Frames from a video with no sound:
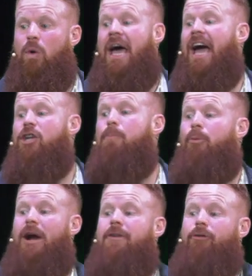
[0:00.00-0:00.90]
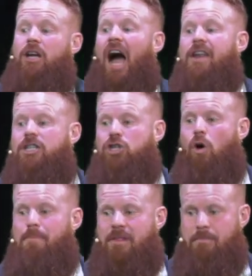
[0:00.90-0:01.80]
and you pray for God to show
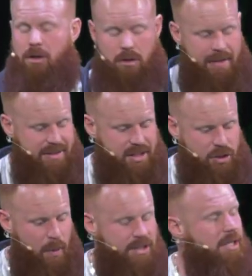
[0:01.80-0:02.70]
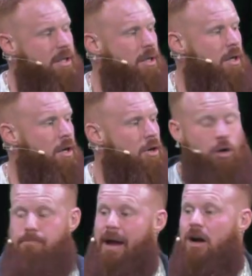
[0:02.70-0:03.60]
up in the middle of that situation. Your
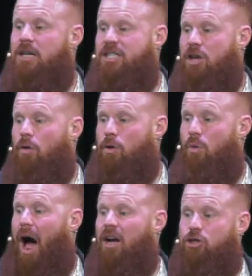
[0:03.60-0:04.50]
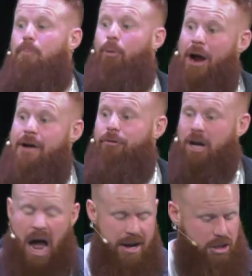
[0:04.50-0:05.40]
marriage is on the rocks. You pray for
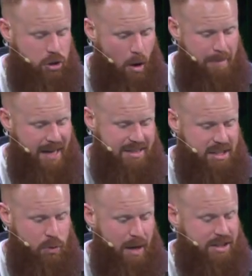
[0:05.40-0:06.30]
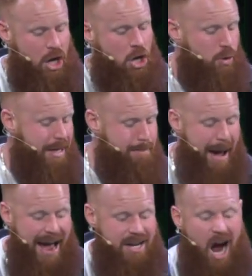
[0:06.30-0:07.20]
God to show up in that situation. You get a
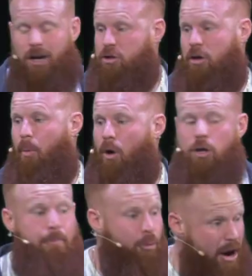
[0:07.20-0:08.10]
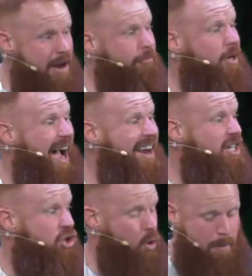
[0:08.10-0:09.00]
bad doctor's report. You pray for God to
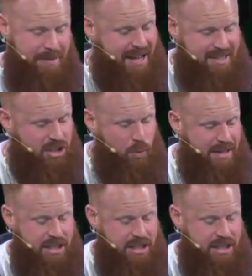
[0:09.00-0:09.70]
show up in that situation.